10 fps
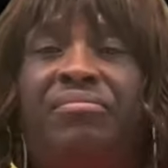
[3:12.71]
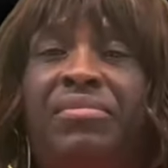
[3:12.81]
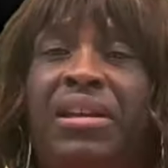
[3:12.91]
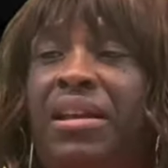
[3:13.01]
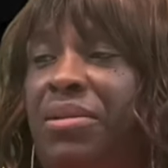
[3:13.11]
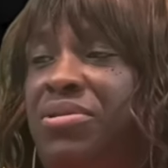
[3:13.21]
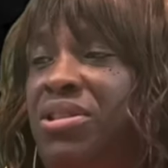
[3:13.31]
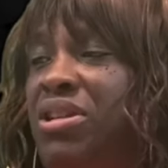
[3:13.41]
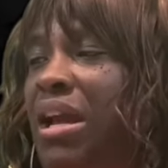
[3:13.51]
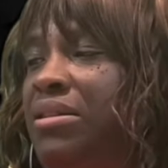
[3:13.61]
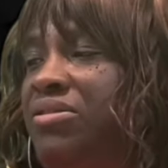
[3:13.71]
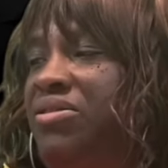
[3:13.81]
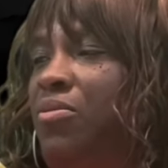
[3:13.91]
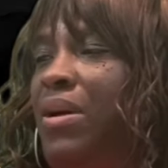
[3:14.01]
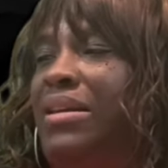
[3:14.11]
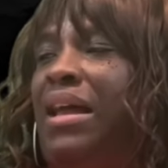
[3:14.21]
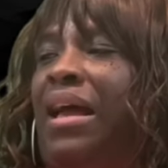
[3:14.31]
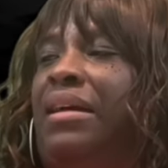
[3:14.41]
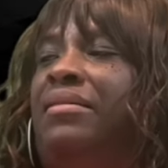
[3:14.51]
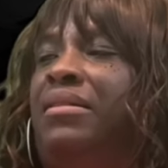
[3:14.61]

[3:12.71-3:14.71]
it helps your channel, so why not?